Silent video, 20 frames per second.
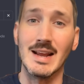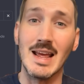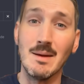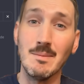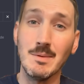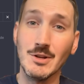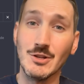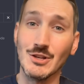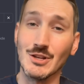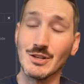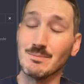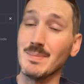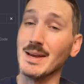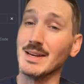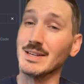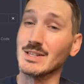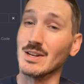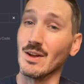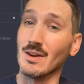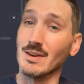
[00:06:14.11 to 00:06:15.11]
images
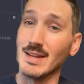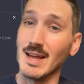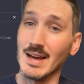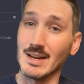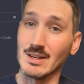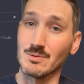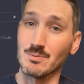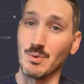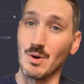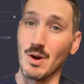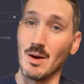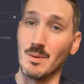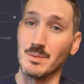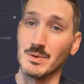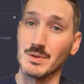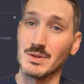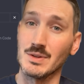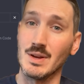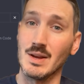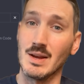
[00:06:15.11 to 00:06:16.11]
based on text
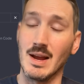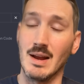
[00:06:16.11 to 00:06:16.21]
prompts